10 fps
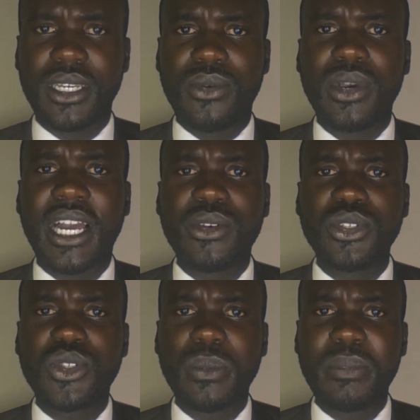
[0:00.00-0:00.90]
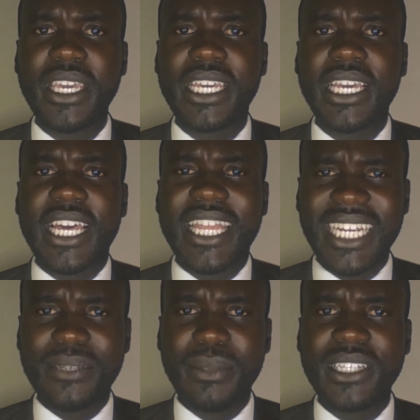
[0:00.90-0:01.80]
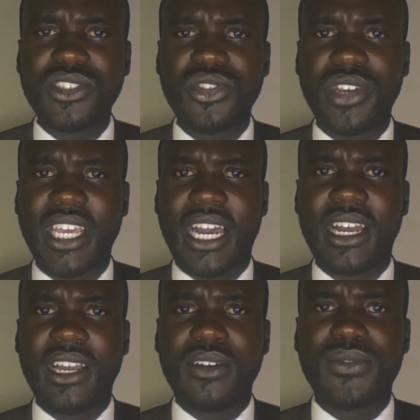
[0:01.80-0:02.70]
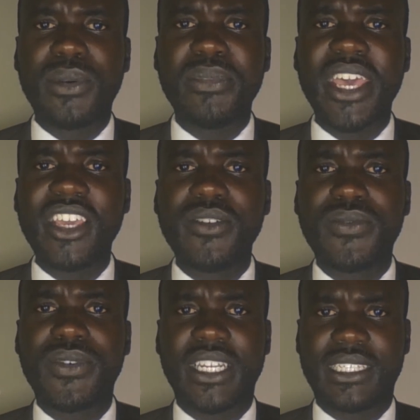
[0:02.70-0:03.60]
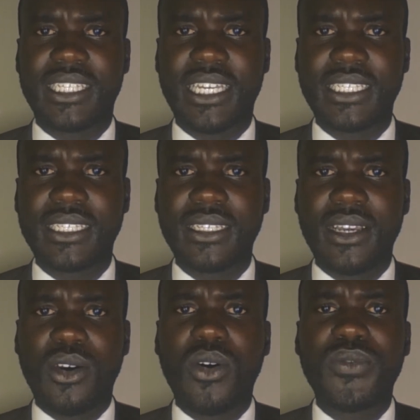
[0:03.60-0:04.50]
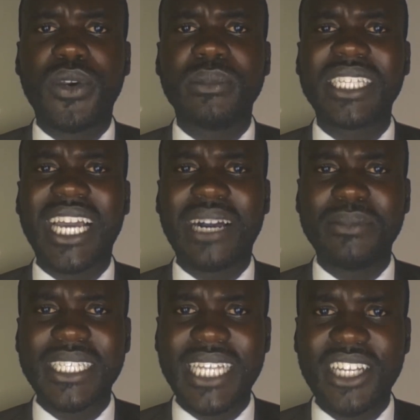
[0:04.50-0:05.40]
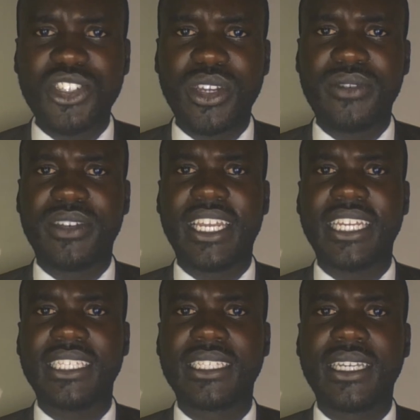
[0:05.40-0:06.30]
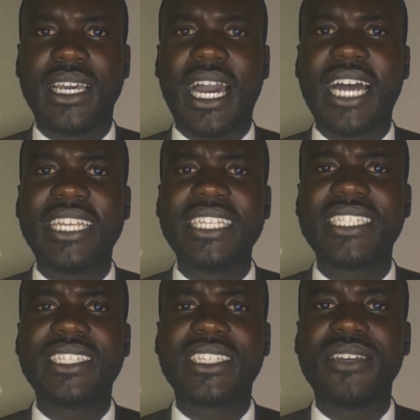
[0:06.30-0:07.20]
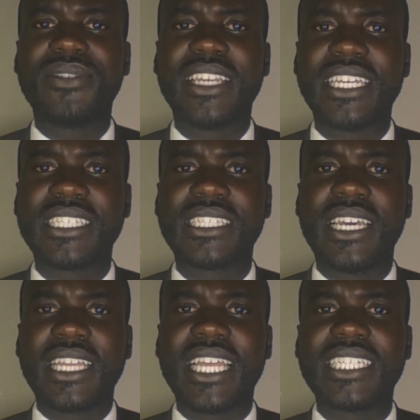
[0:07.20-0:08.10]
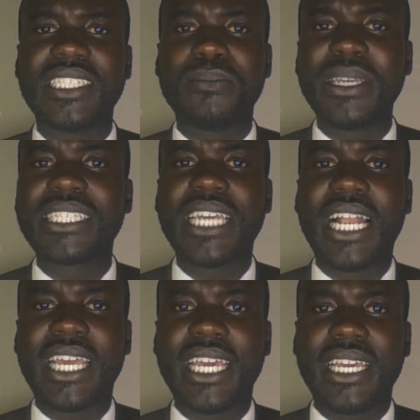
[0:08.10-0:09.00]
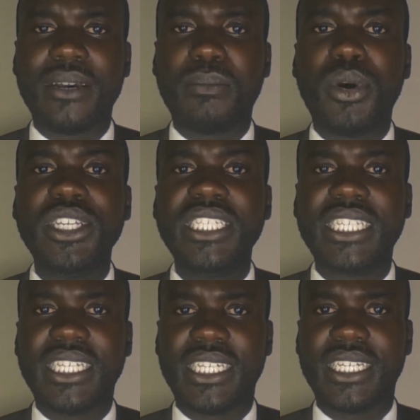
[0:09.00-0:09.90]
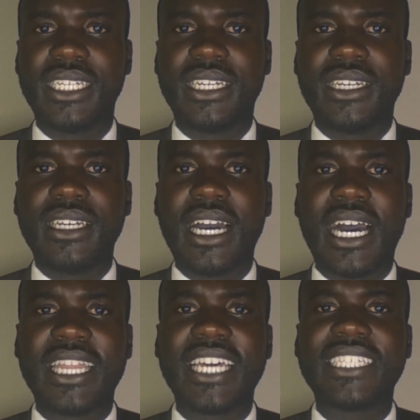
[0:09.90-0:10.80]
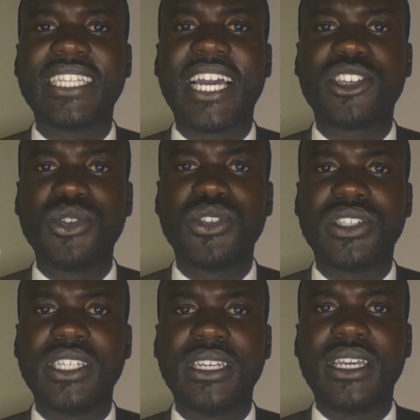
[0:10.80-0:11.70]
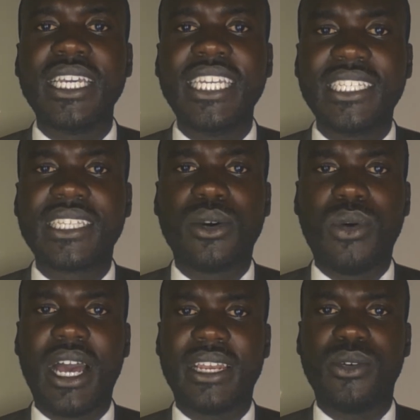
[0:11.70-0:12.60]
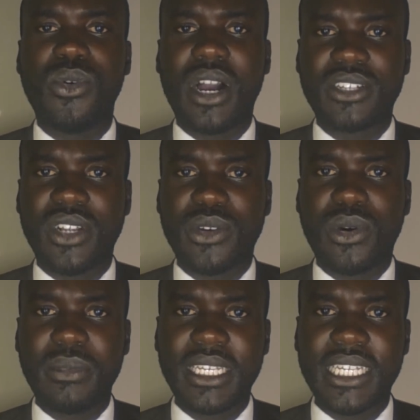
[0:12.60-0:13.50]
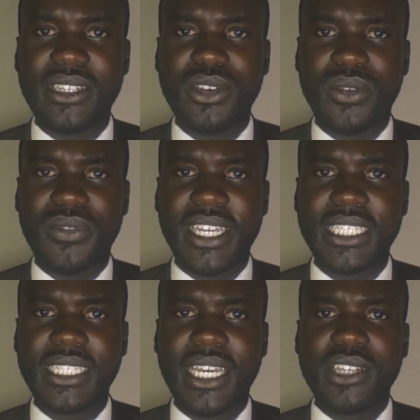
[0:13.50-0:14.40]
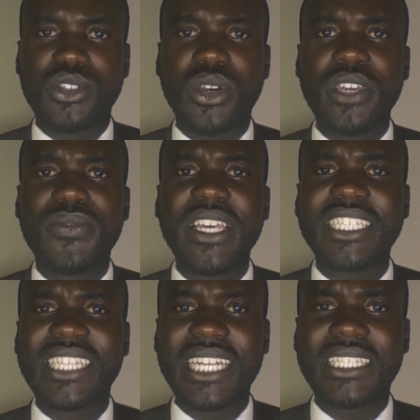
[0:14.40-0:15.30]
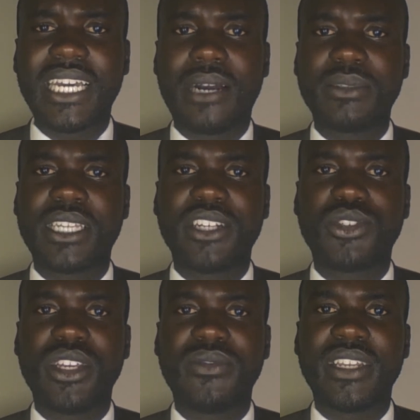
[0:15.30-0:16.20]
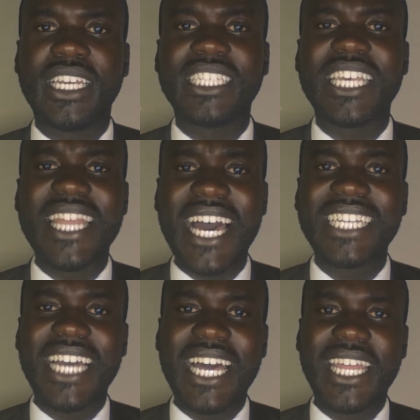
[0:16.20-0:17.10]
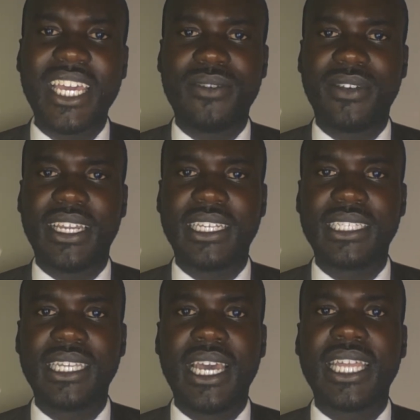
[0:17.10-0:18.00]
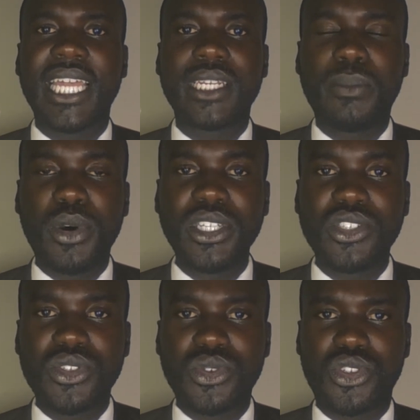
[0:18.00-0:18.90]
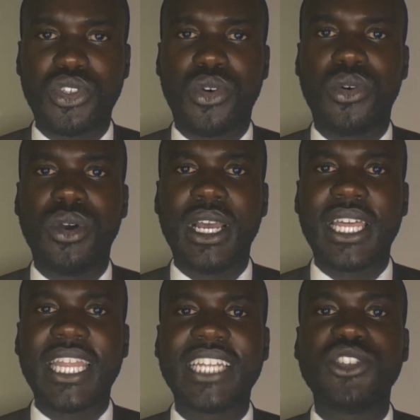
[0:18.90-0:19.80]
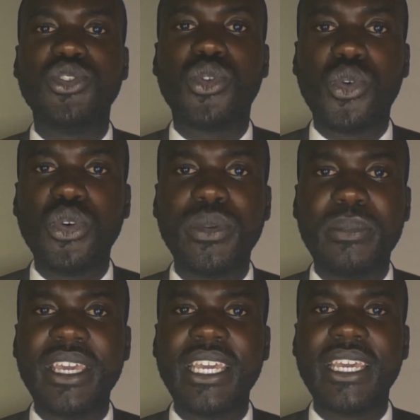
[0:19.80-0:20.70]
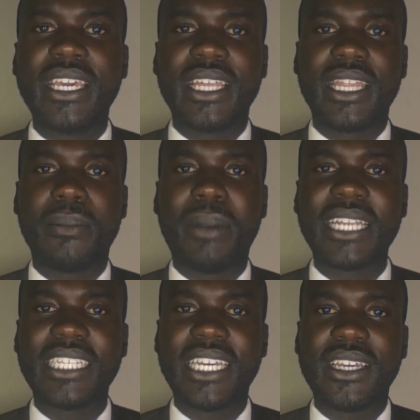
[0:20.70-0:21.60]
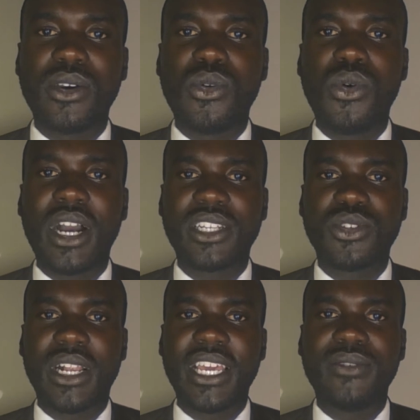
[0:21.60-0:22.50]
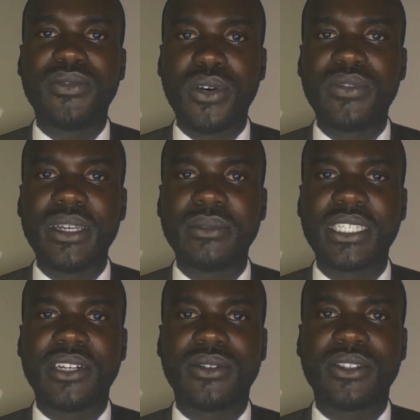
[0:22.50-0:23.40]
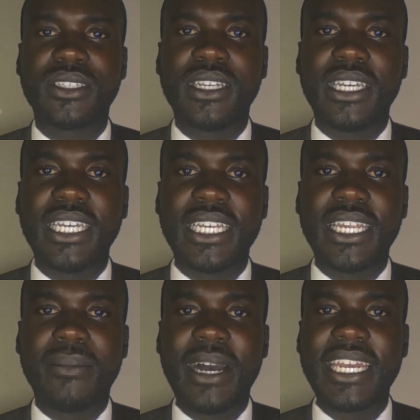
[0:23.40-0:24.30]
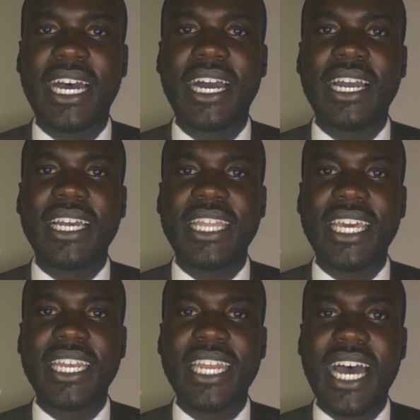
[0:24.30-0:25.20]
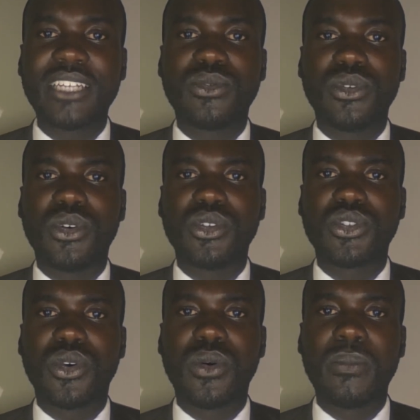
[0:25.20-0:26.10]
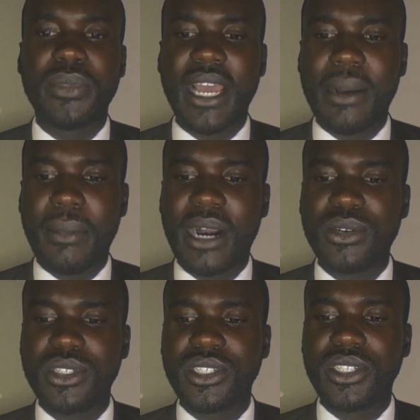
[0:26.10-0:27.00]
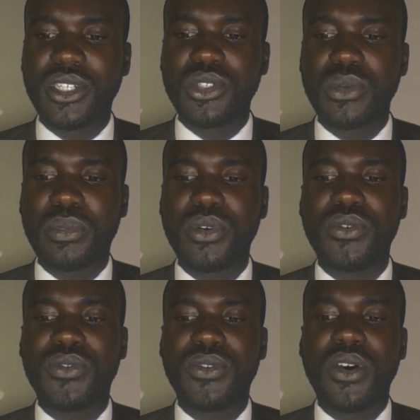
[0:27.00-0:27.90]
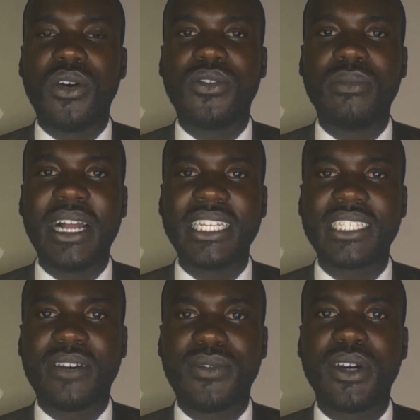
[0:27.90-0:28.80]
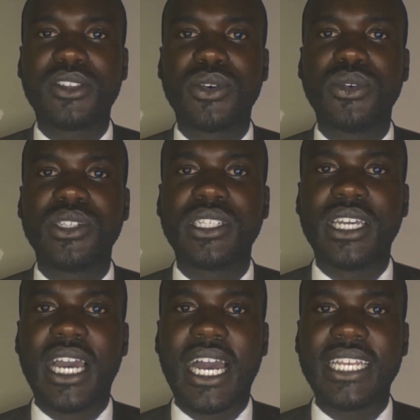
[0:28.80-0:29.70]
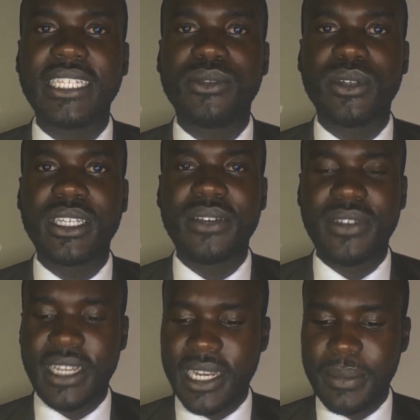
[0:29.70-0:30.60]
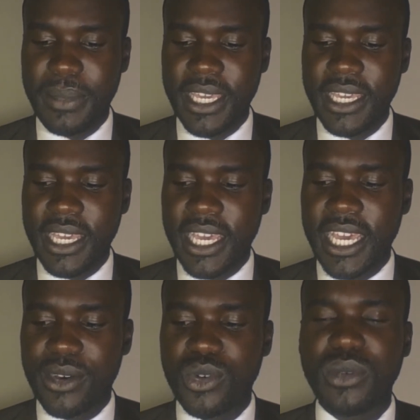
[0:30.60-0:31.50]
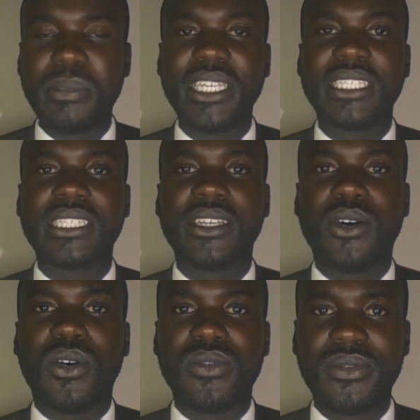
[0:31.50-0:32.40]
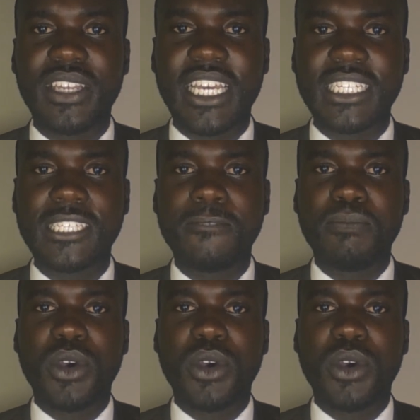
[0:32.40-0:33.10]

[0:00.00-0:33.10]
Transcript: We can also pick that mens rea from the inferences or from circumstantial evidence. And this is evidence that is basically pointing that the accused is the one who actually committed the offense. So if there is that circumstantial evidence, that other evidence that points to show that you could be the party who actually involved themselves in the murder, then that would also amount to proof of malice aforethought, and it will definitely be a good piece of evidence.